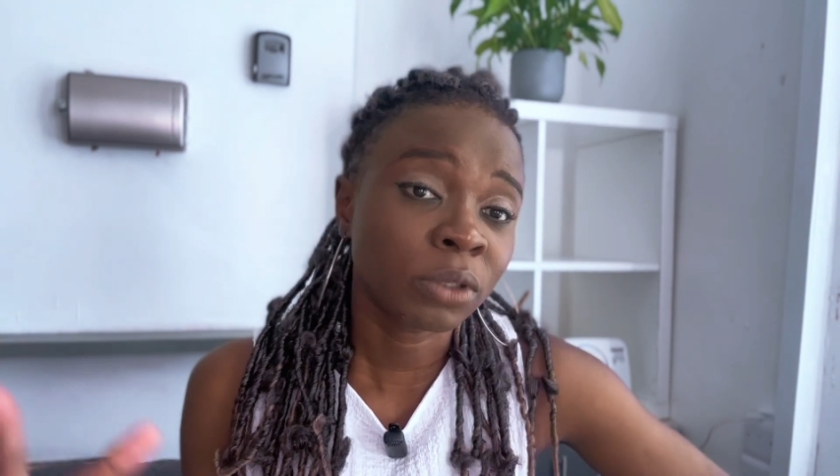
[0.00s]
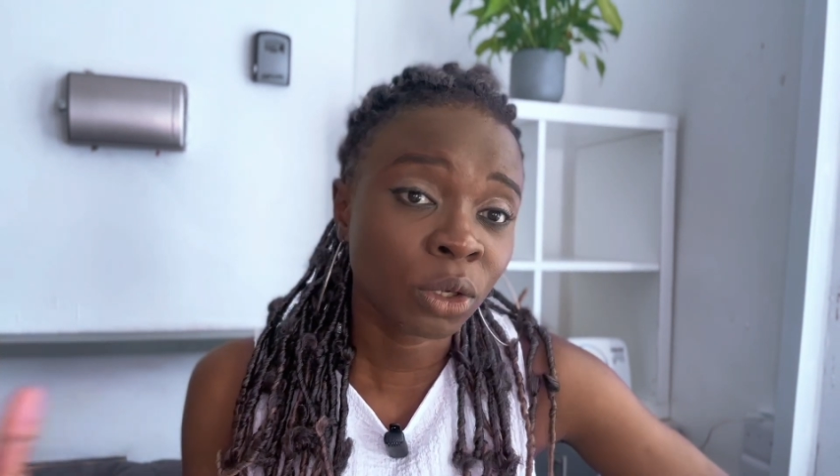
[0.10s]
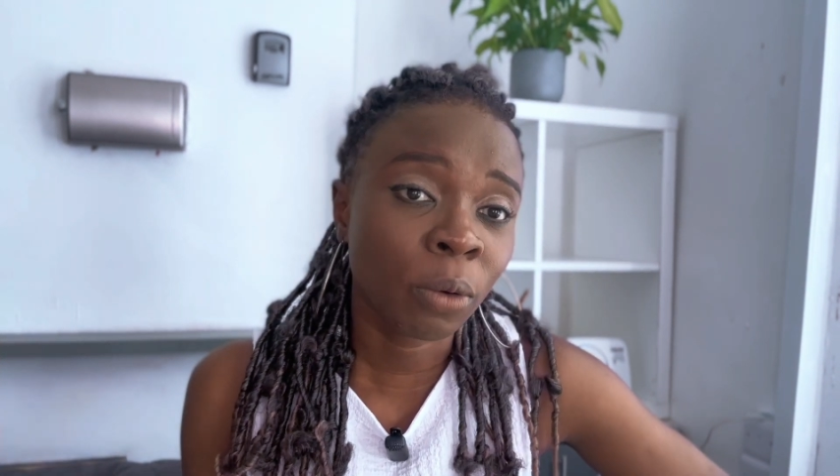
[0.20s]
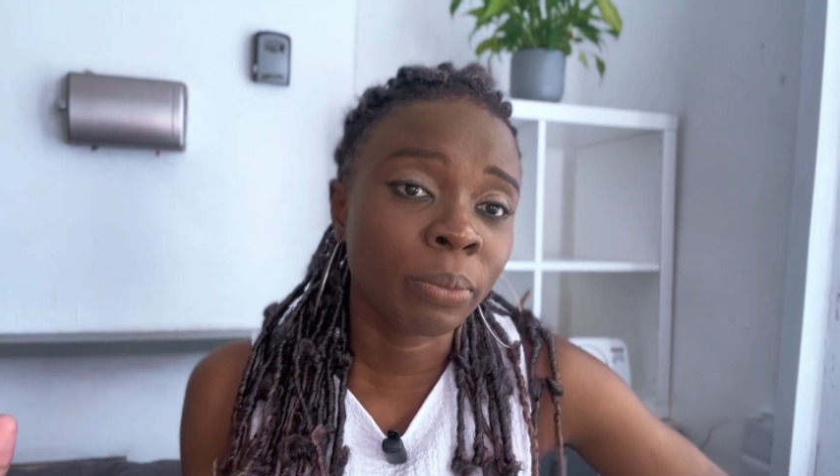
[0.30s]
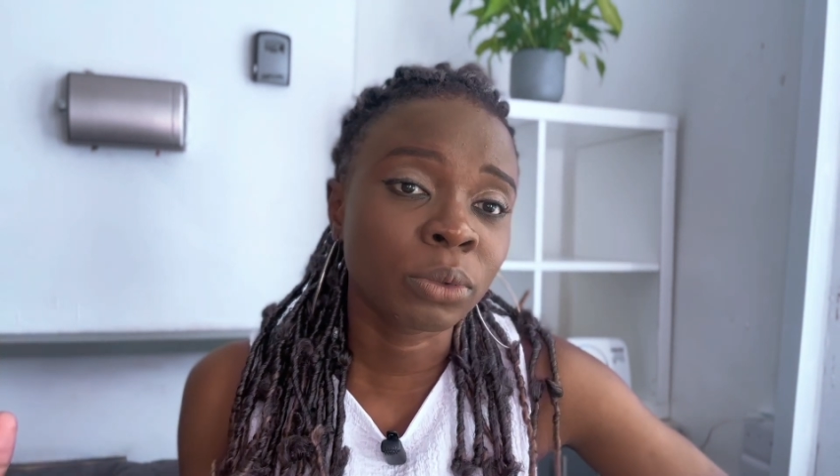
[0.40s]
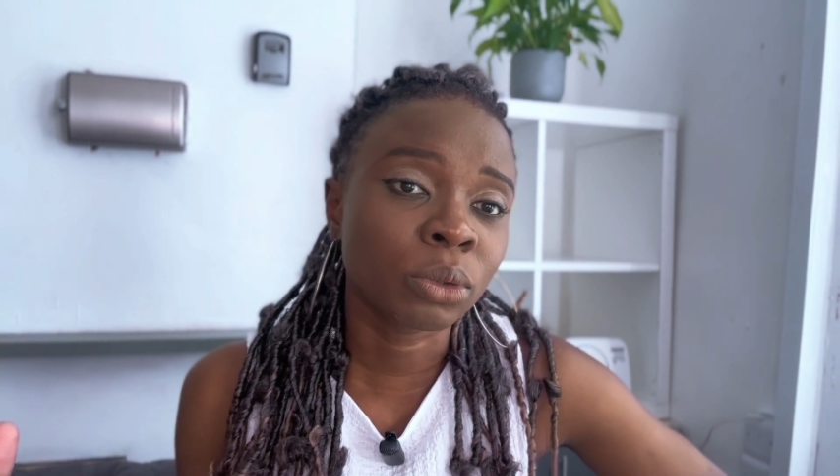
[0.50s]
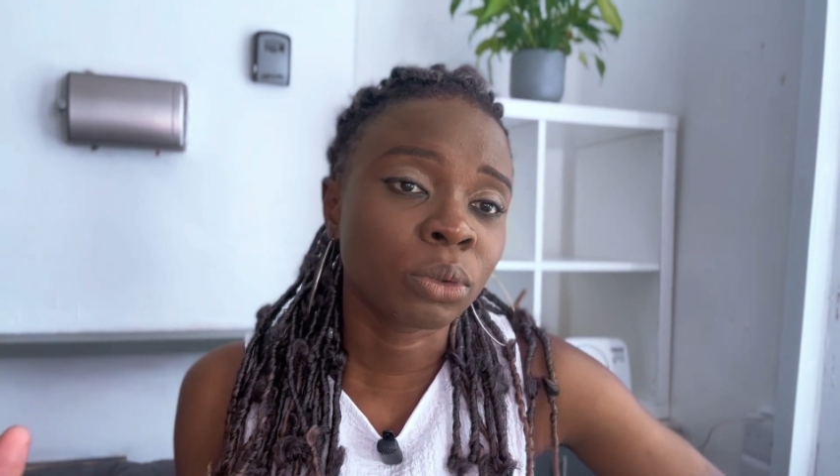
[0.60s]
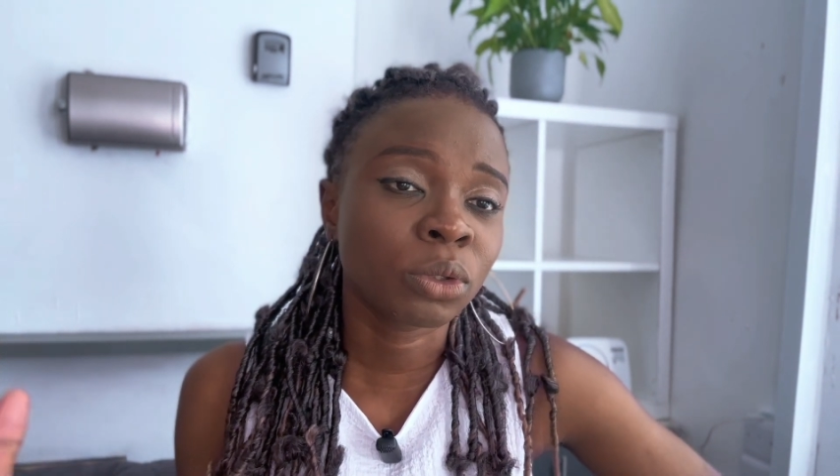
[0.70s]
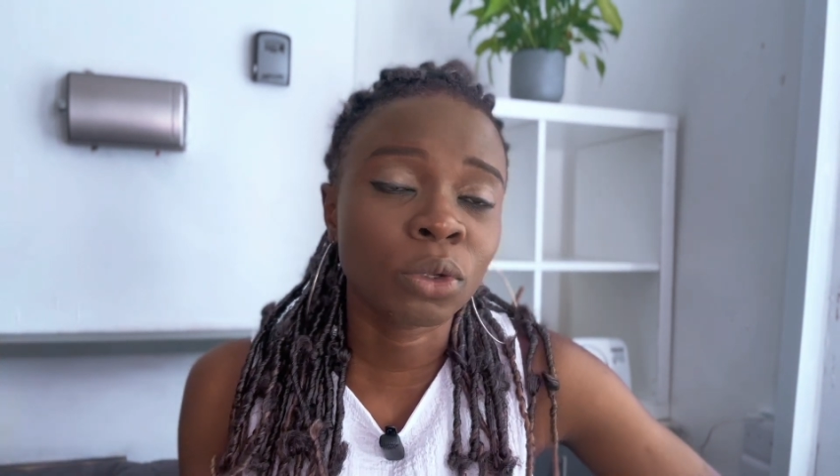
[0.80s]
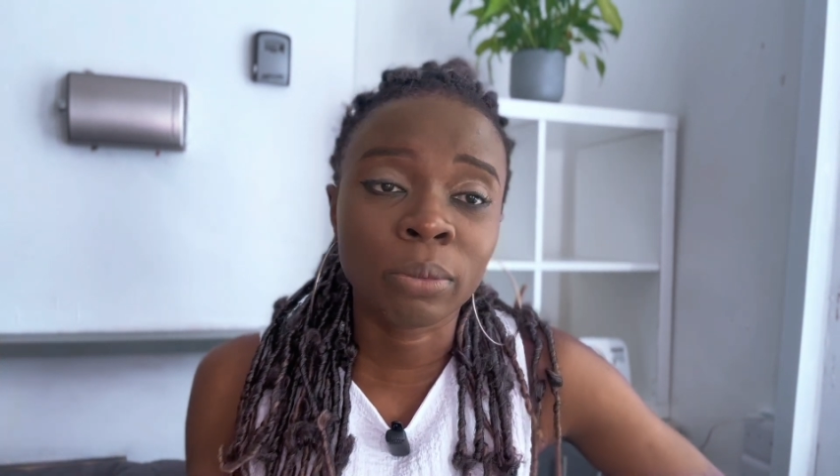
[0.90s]
Some
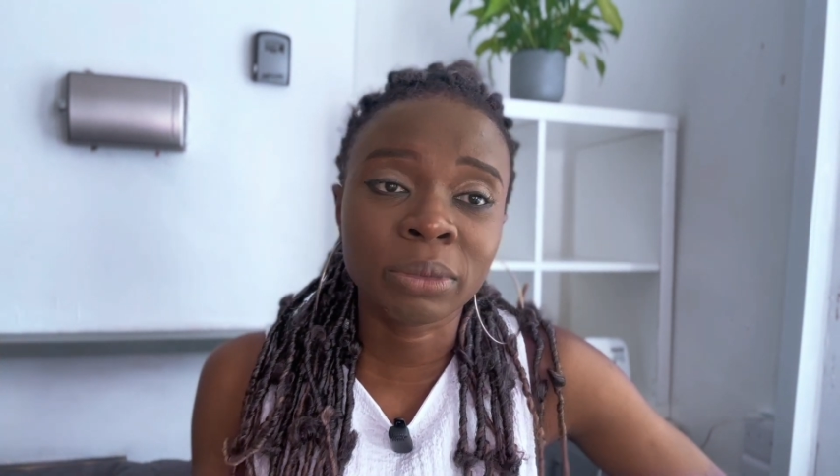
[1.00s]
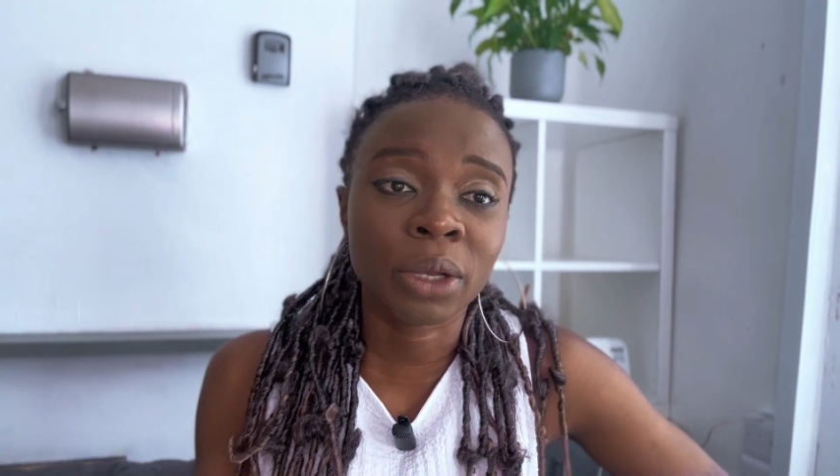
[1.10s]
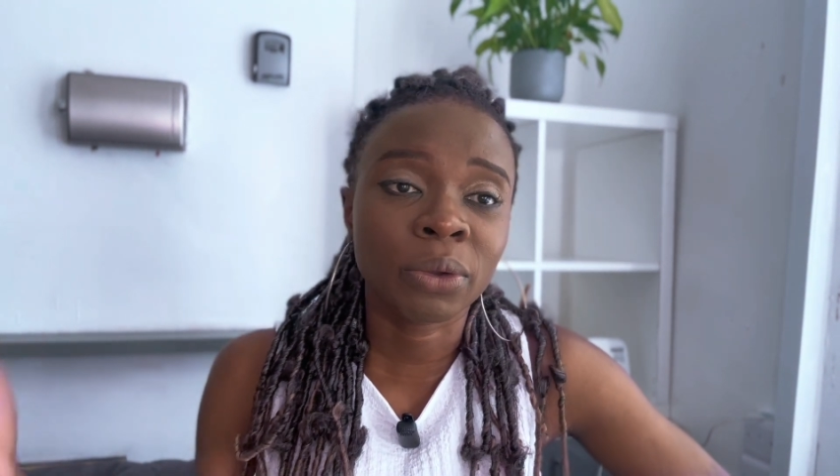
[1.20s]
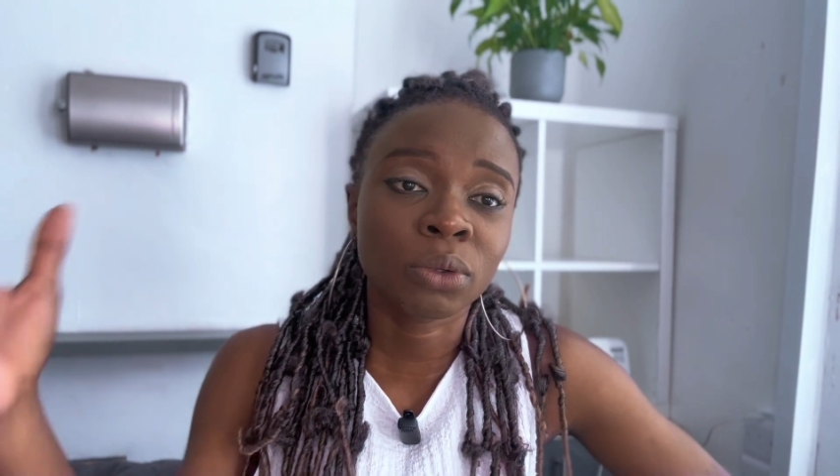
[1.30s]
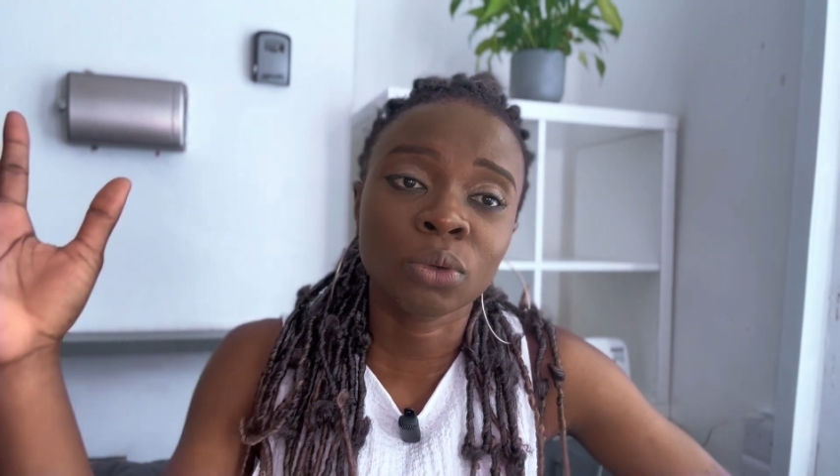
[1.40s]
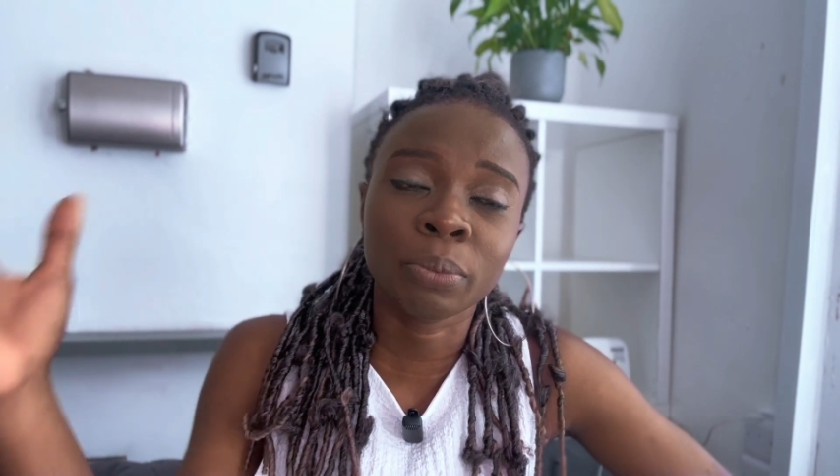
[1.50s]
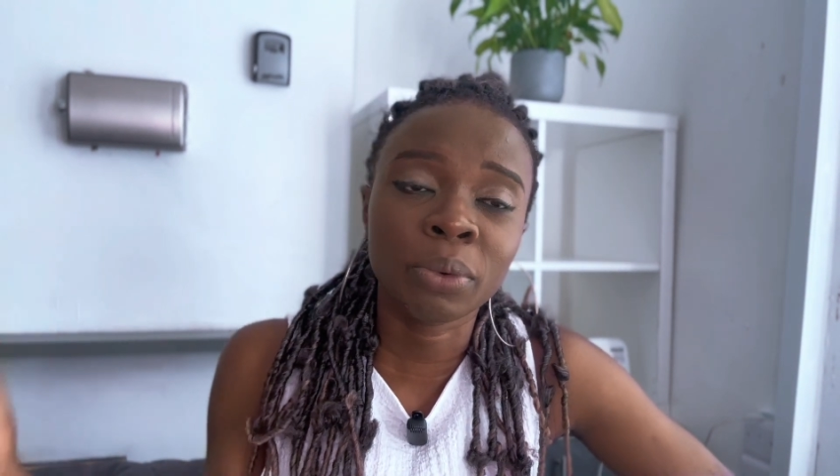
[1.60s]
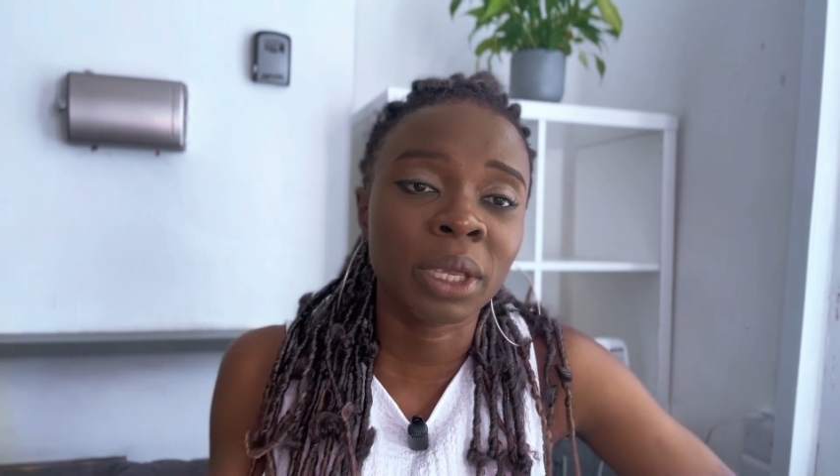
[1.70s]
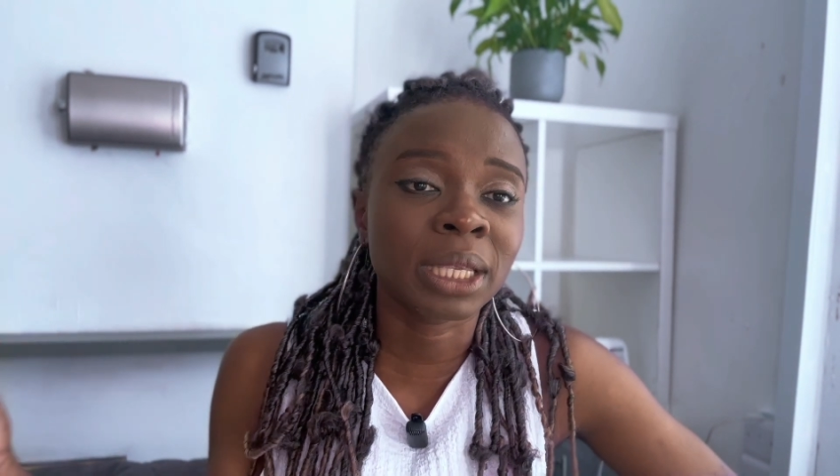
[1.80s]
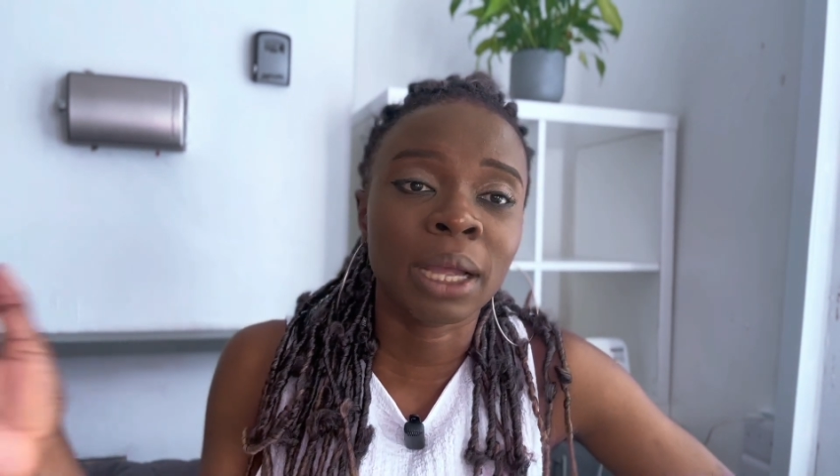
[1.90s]
do, some tell you to
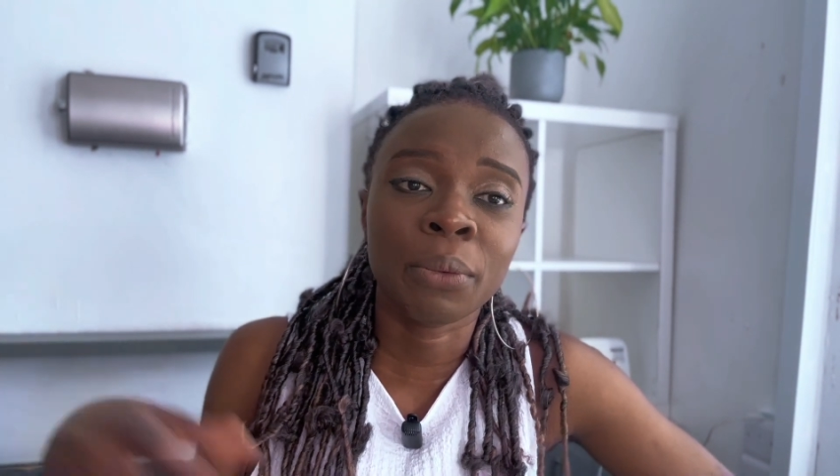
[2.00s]
book it,